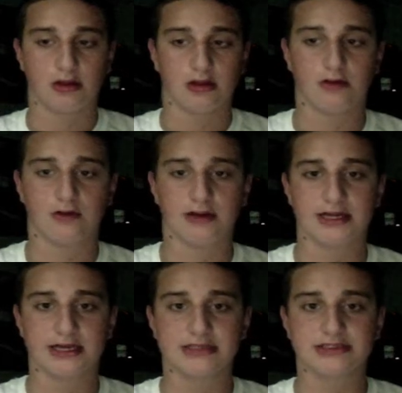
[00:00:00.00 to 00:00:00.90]

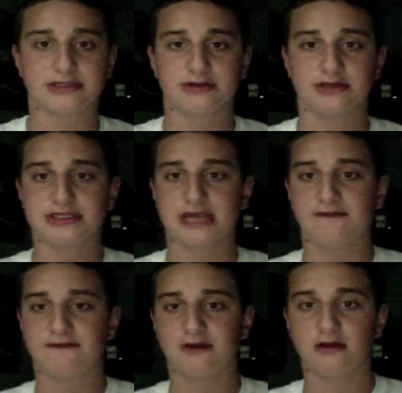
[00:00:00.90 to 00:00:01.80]
Alright guys, so here's
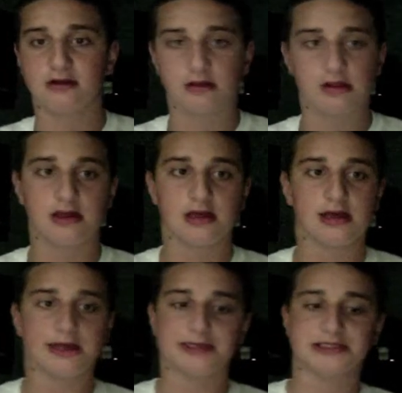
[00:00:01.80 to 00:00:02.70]
after.
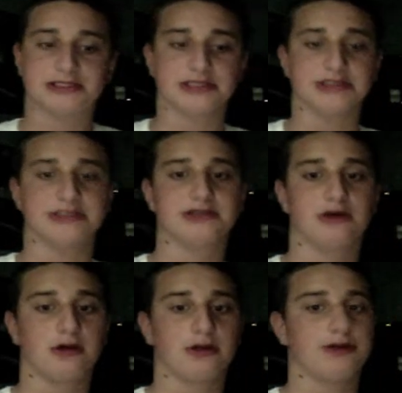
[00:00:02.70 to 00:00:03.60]
I just
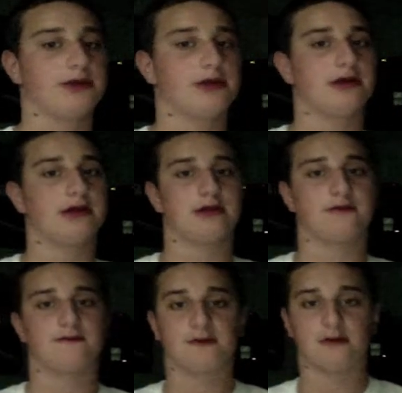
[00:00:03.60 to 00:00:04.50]
installed
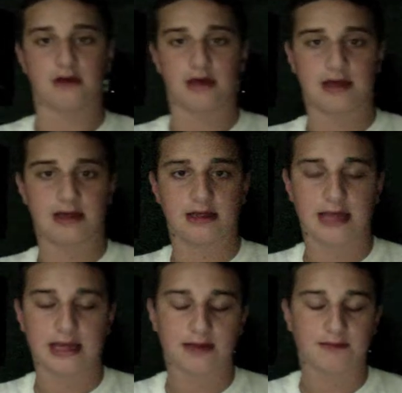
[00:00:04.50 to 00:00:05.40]
the uh, uh,
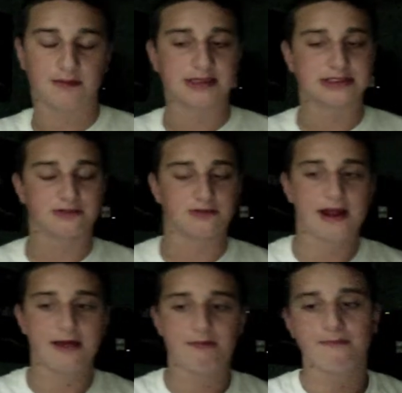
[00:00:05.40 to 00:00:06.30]
8 gigabytes of
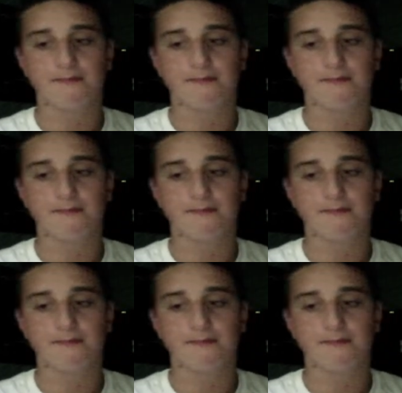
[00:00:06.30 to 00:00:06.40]
RAM.